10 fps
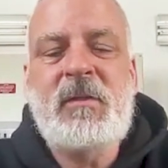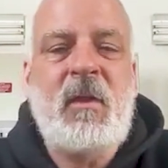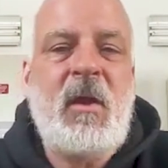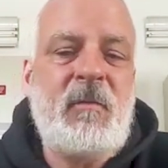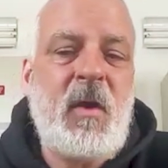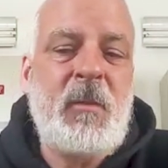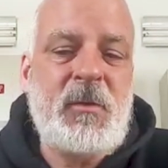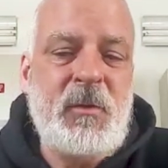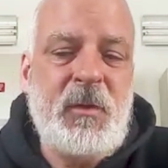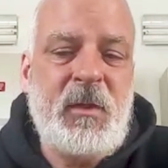us a lot of
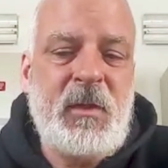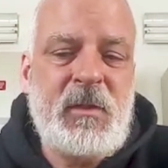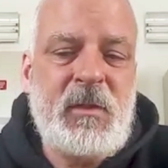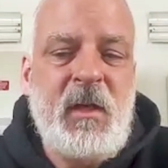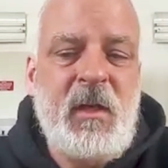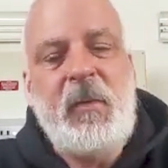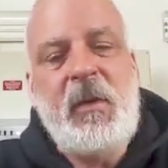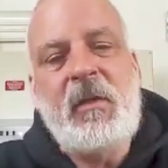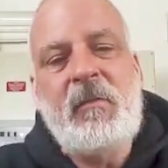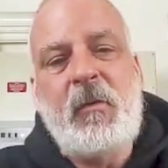opportunities that
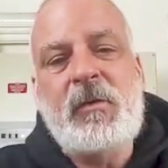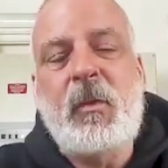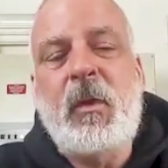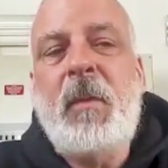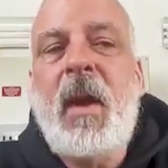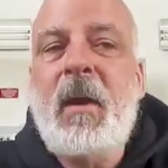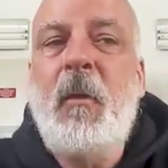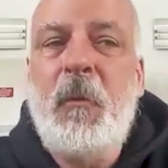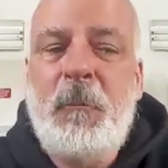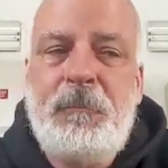we can, of course, bring back
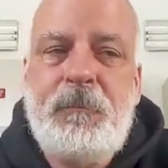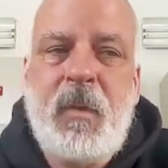home.